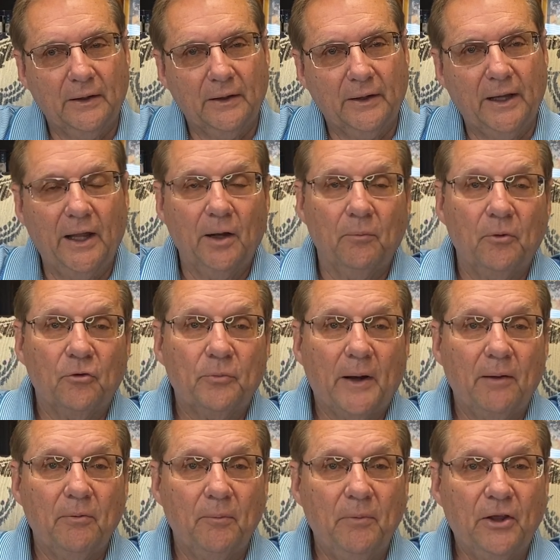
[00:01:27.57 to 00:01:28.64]
Caleb is
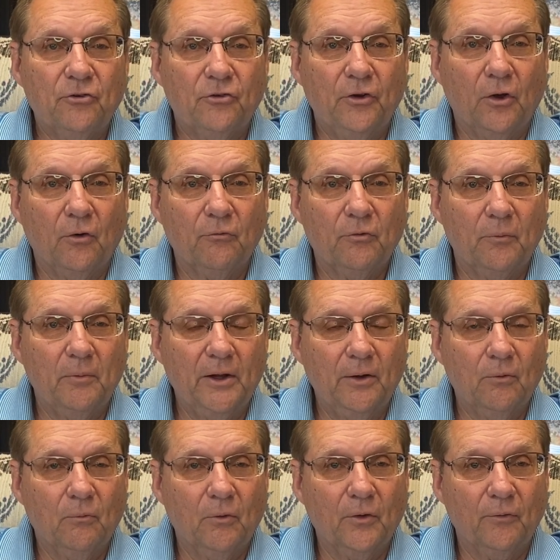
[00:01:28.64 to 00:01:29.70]
probably best known for
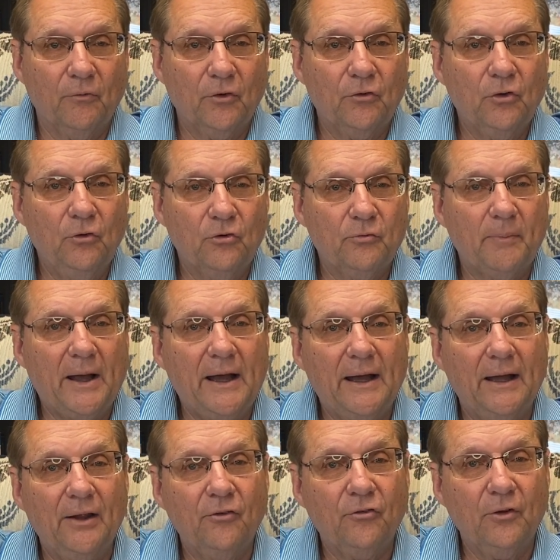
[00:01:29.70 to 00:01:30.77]
being one of the two
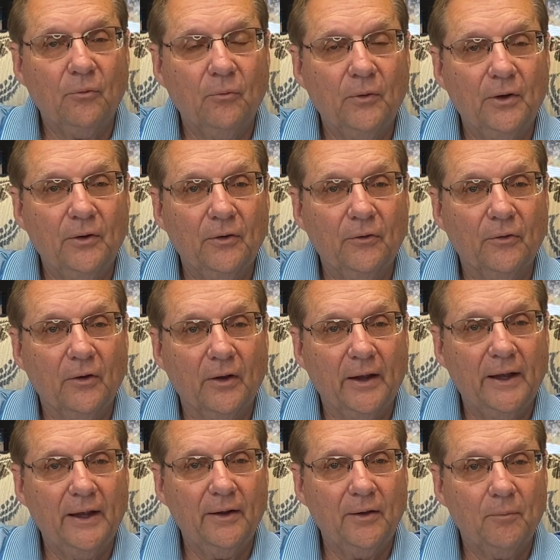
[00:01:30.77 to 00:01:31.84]
spies that went into the
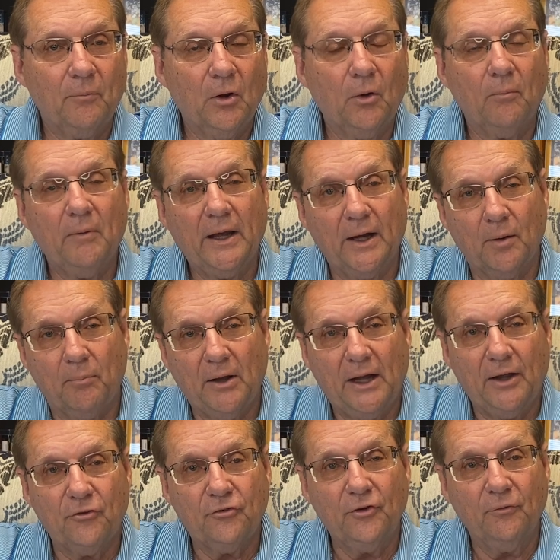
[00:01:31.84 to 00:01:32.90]
land that brought back a
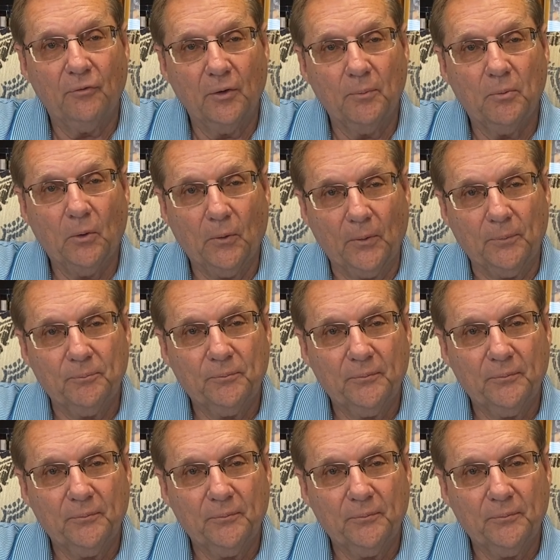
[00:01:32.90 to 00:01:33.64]
positive report.